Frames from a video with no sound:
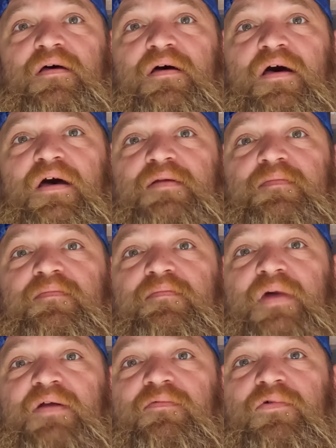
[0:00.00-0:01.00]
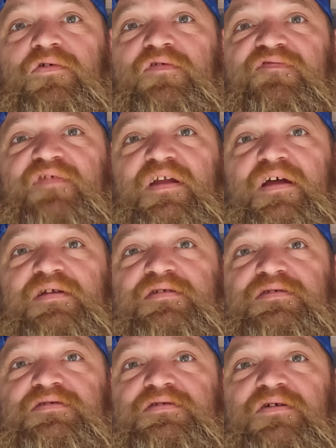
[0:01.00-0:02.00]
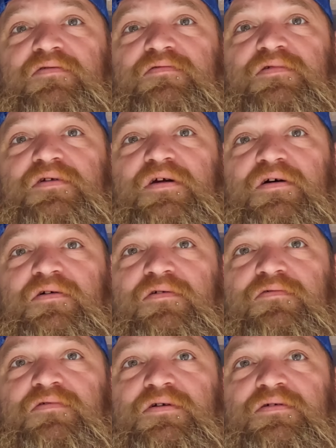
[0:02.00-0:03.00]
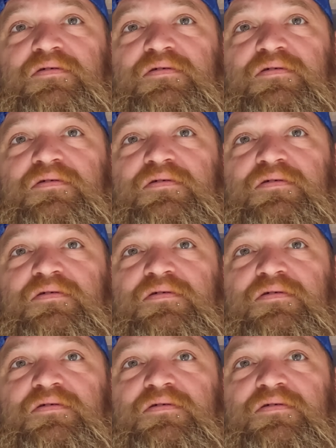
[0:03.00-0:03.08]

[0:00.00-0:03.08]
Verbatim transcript: on my roof, and I don't know